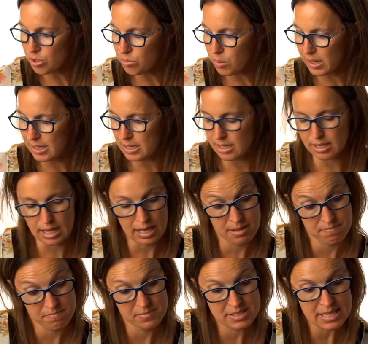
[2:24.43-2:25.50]
want
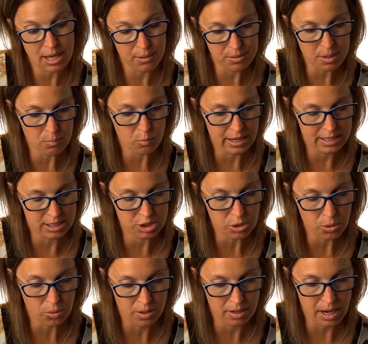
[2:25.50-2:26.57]
to tell them what
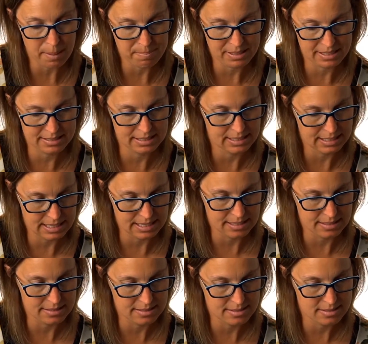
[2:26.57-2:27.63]
your opinion
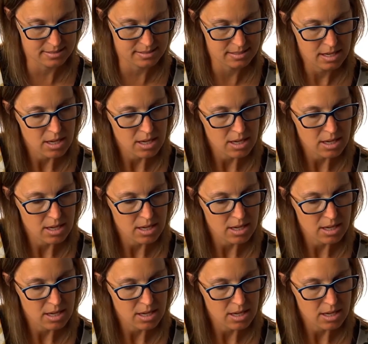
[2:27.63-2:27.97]
is.